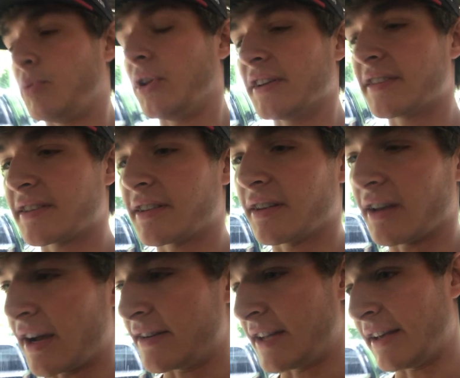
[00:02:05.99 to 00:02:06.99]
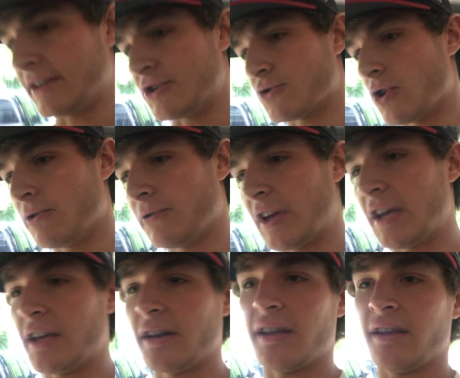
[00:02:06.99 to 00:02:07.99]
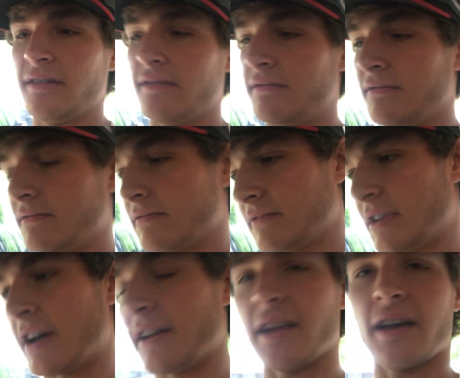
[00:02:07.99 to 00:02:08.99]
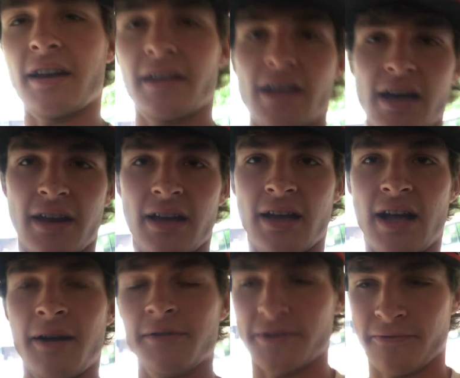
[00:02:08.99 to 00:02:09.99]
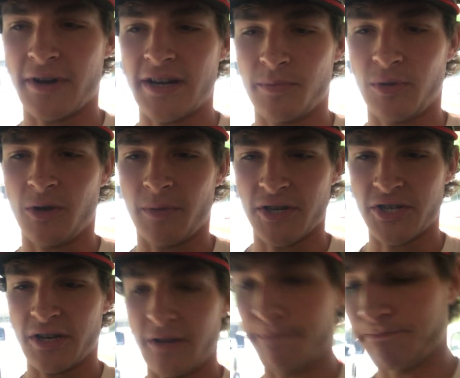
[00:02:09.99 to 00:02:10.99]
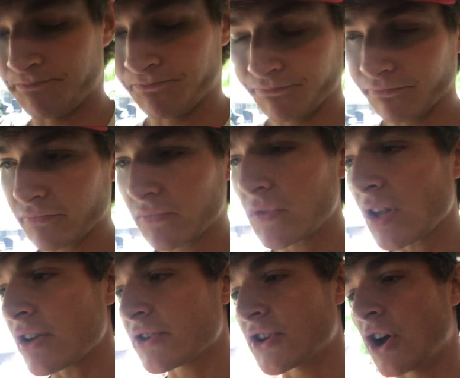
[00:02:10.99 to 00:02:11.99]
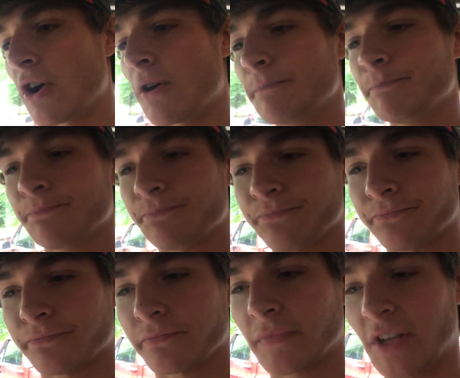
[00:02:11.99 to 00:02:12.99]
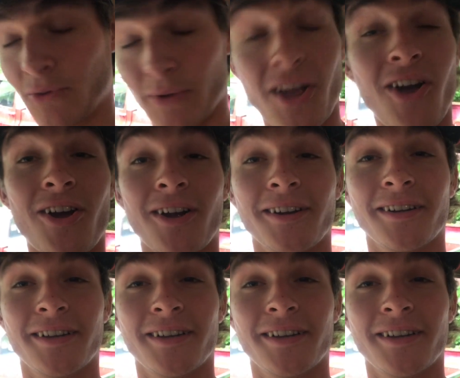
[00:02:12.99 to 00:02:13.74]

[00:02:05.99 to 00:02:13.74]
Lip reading: Plus, I daily drove it and yada yada yada. I was afraid to blow my shit up. So here we are.